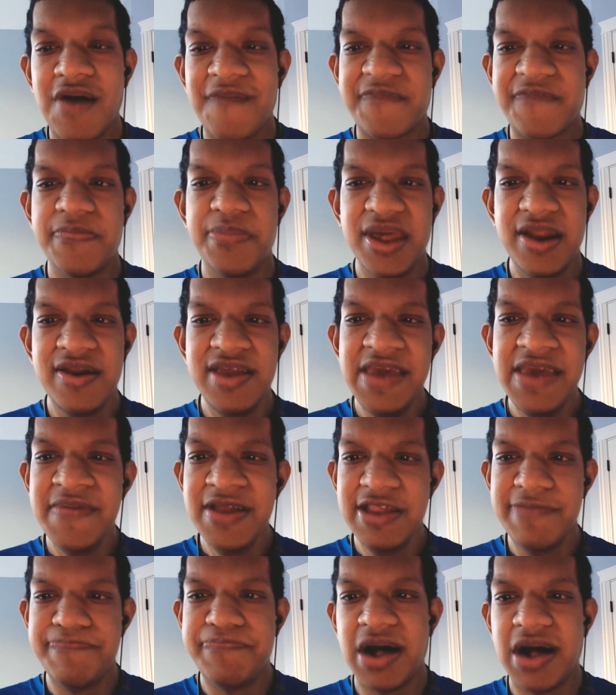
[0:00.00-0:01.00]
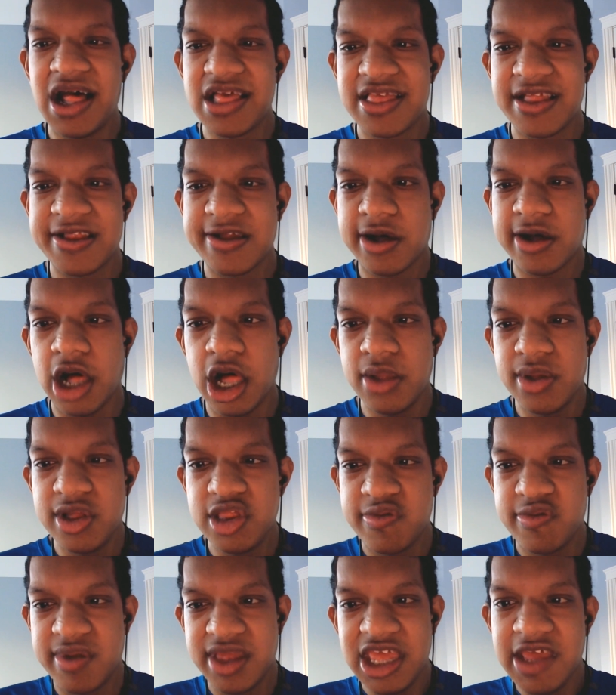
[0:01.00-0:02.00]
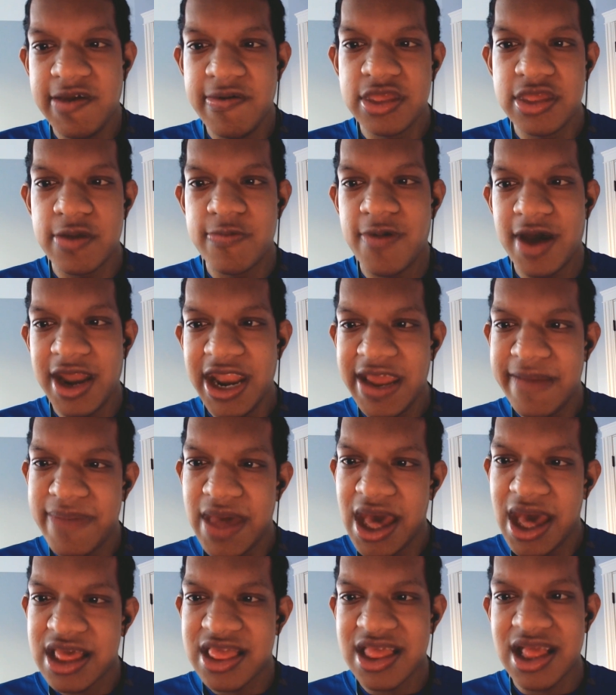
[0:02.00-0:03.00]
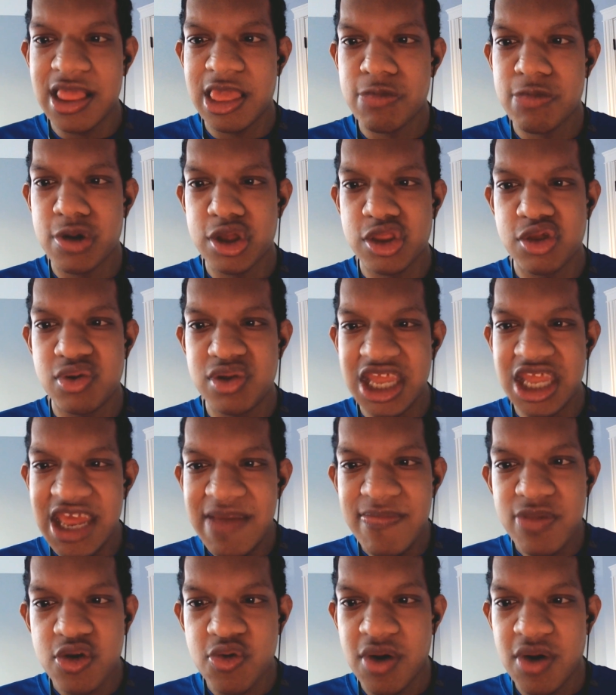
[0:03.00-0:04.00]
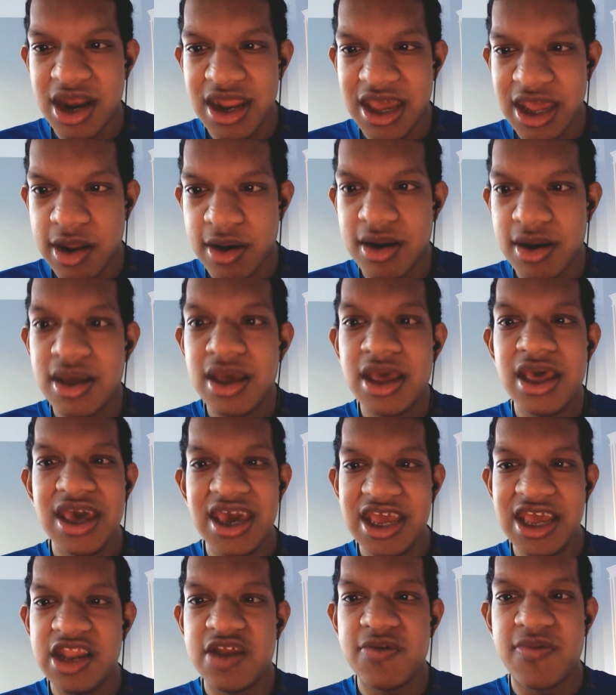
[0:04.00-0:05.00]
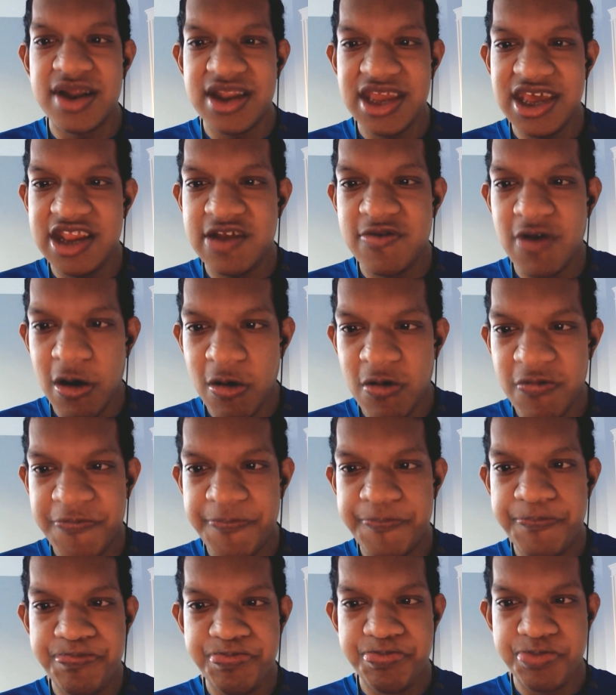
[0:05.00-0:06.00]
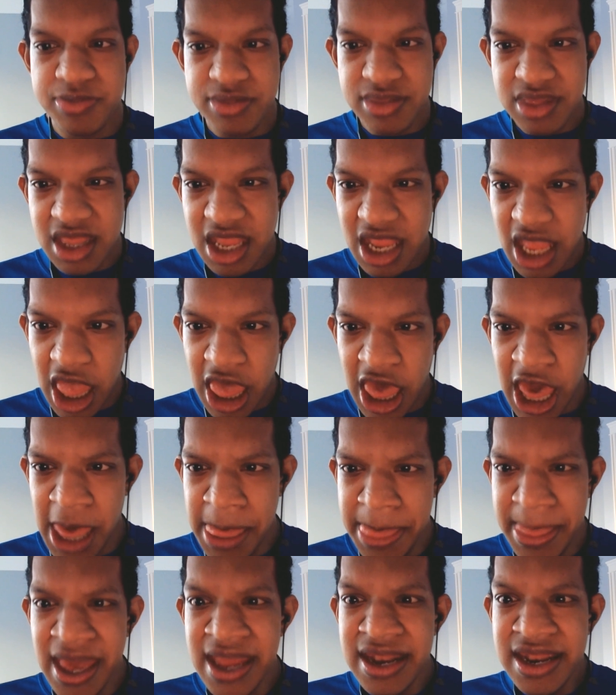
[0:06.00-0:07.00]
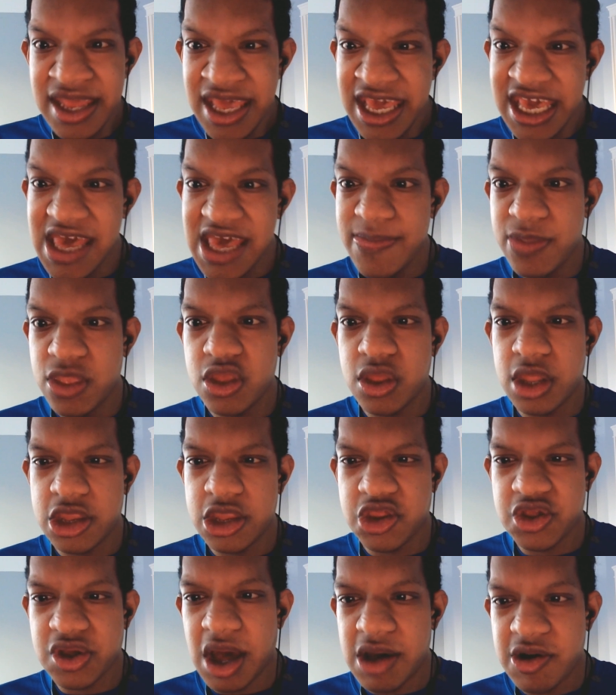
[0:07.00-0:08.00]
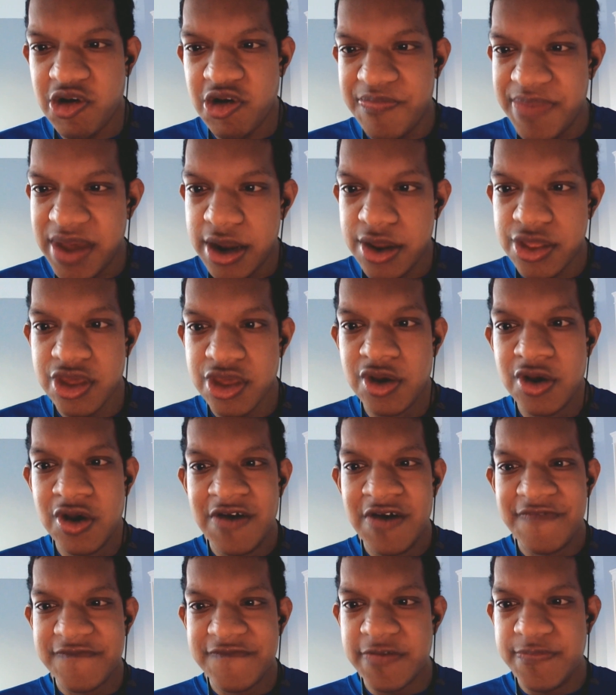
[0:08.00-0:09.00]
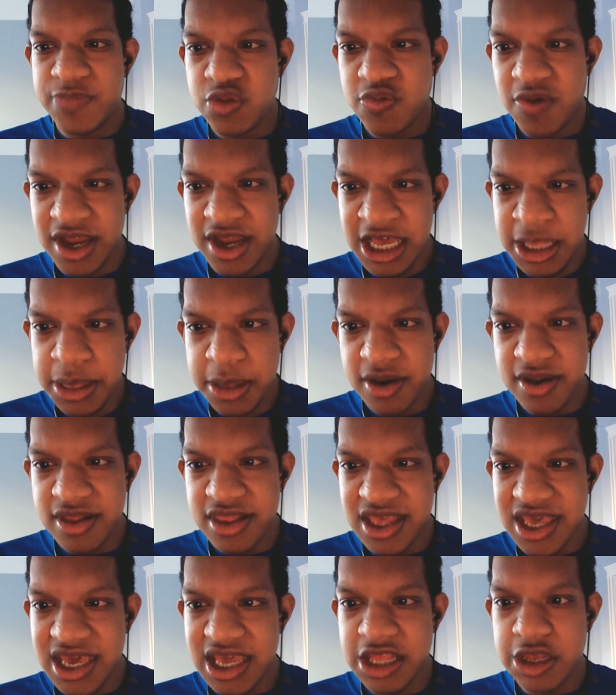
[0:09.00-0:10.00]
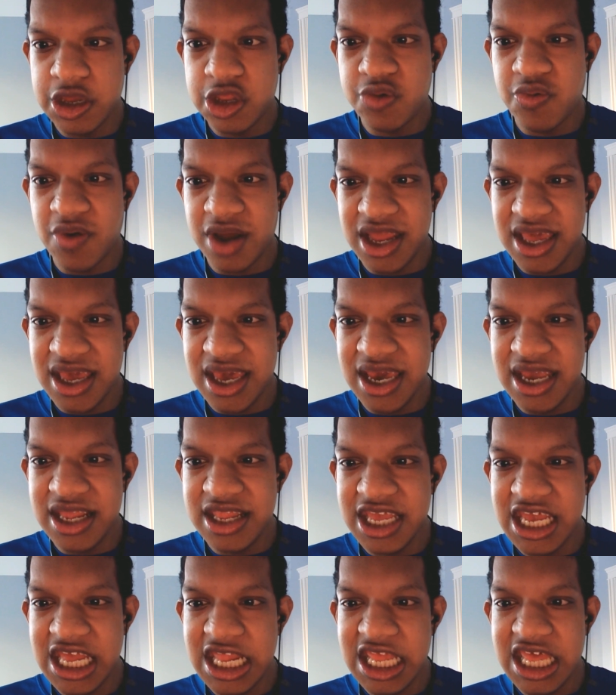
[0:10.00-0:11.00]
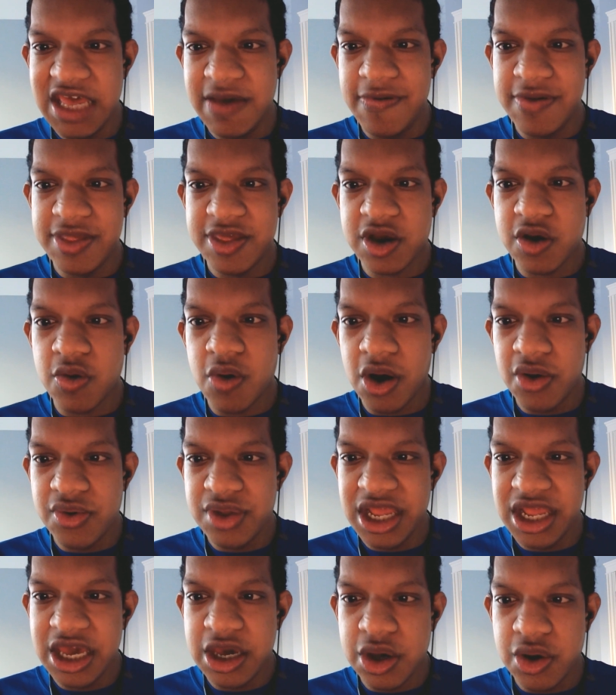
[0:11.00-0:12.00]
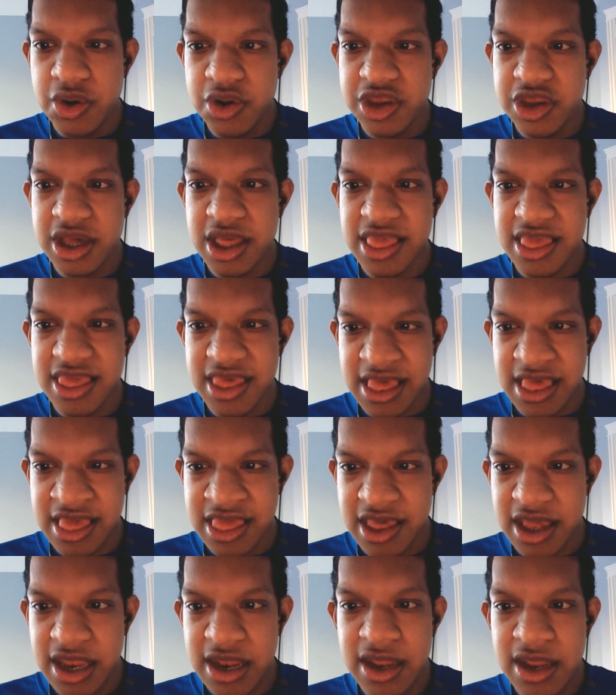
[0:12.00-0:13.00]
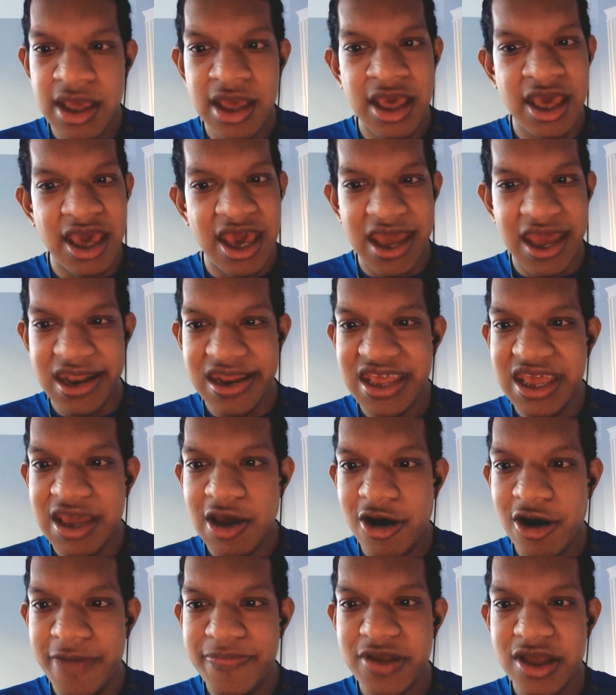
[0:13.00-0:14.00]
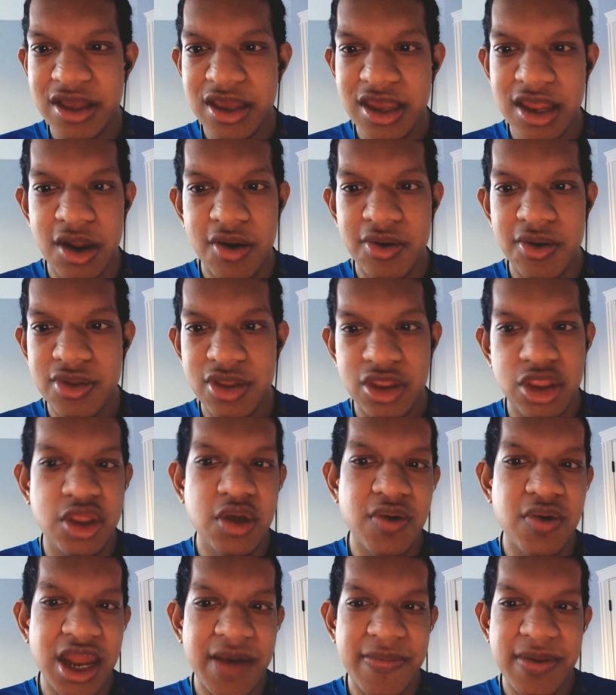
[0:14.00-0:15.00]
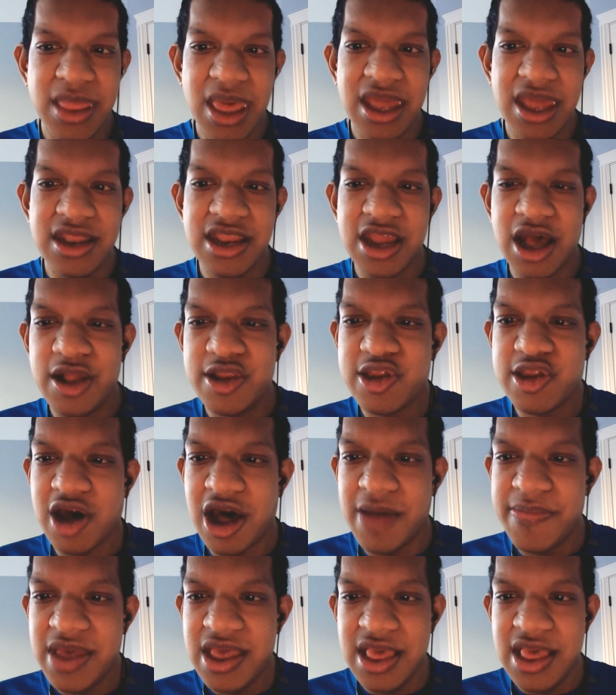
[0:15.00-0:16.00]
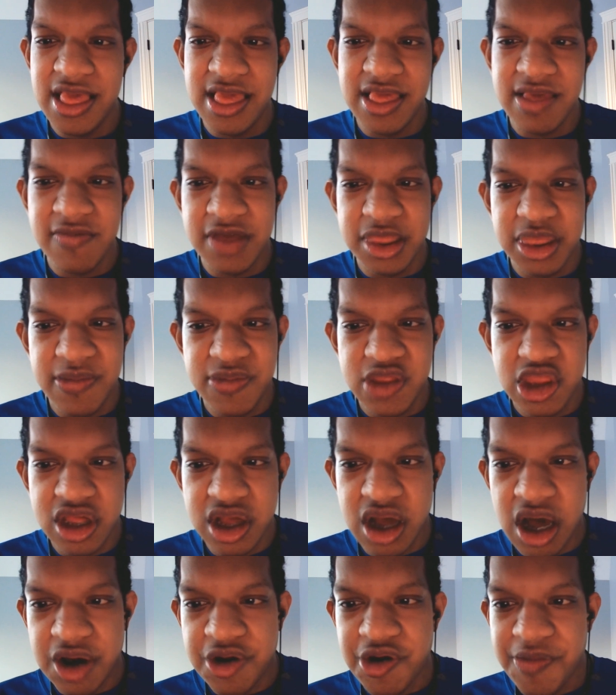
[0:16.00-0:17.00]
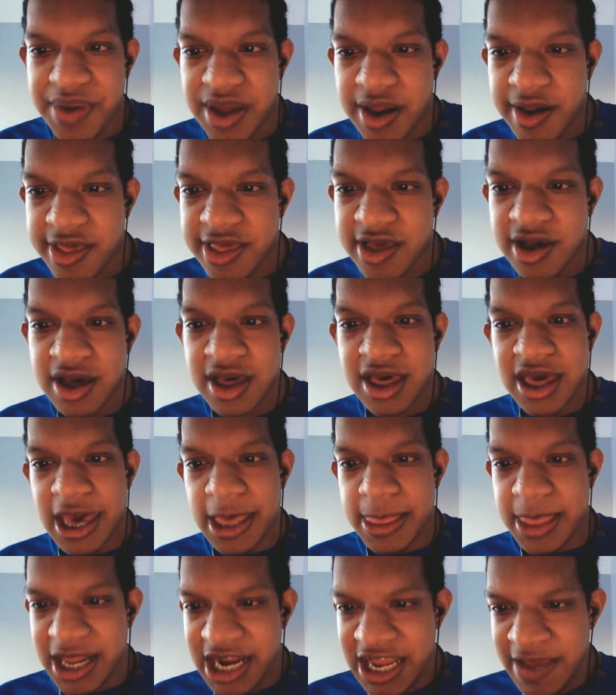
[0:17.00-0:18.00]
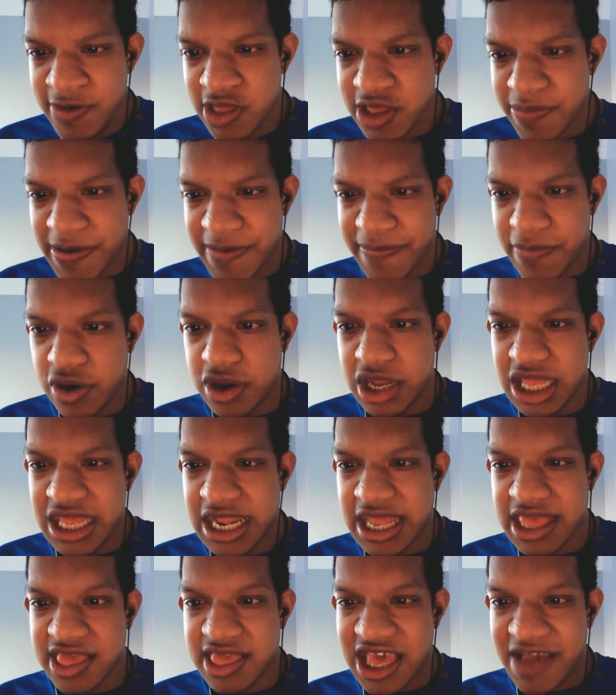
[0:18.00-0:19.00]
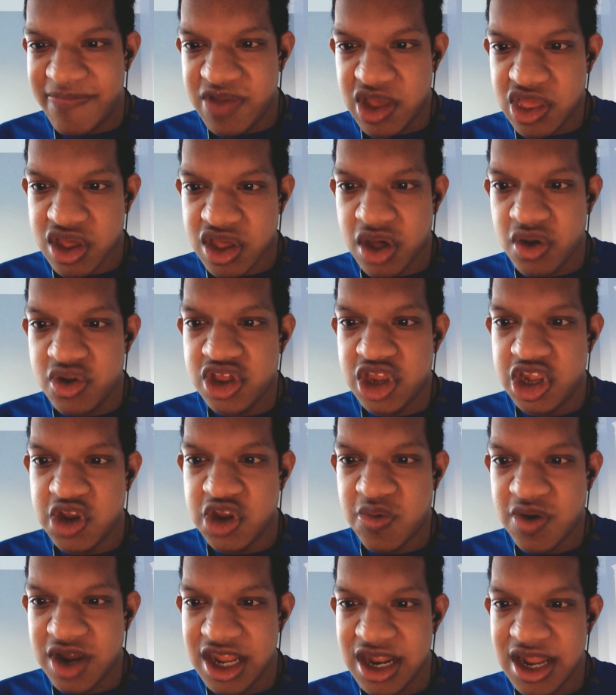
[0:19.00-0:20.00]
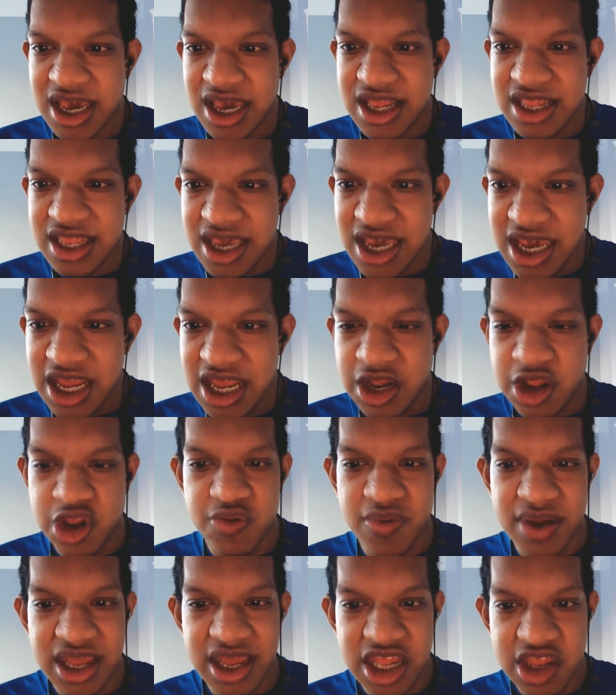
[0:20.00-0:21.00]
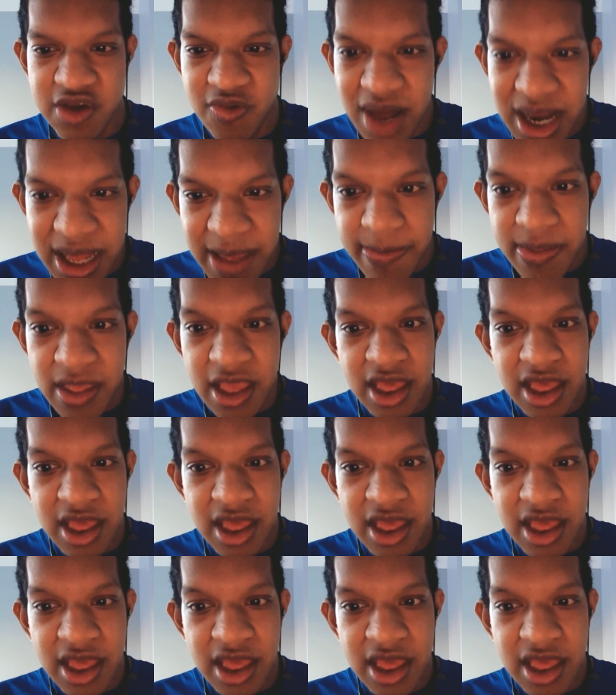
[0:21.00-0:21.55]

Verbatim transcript: From there, he went to Boston College, where he was the running backs and special teams coordinator in twenty twelve. And then he came to the Chicago Bears. From twenty thirteen to twenty eighteen, he was a quality coach assistant. And he helped, you know, do whatever that, that job is with the Chicago Bears. And then he was promoted to safeties coach in twenty nineteen to twenty twenty.